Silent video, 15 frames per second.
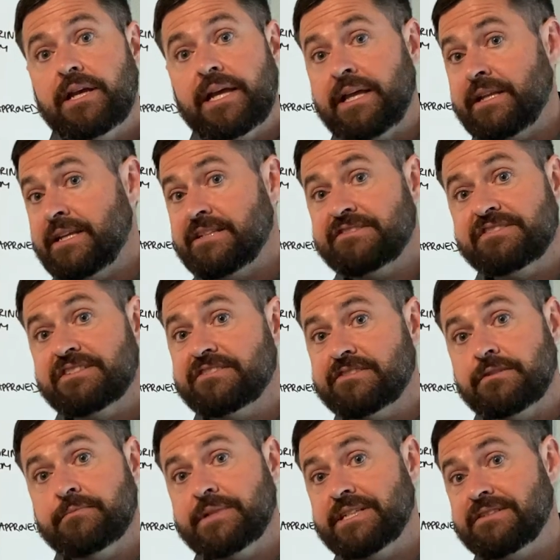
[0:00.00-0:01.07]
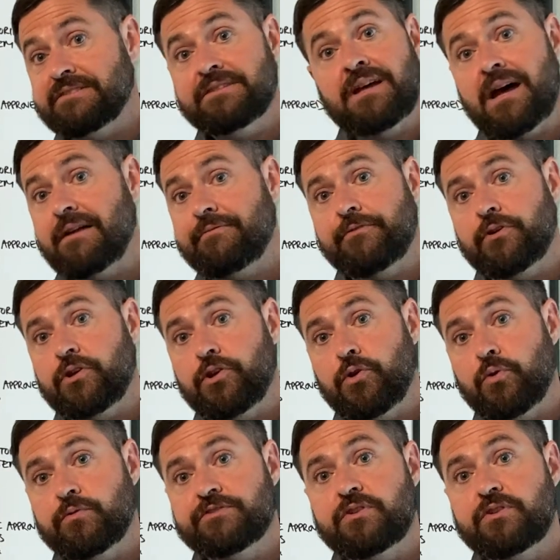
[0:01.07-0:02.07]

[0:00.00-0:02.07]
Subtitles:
and this system is not for you.